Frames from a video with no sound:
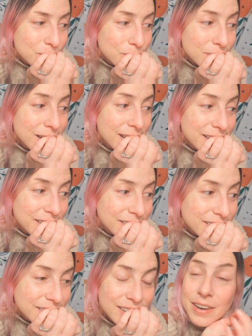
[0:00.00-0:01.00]

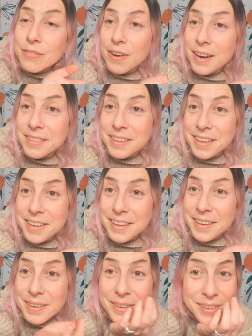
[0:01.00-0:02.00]
I finally,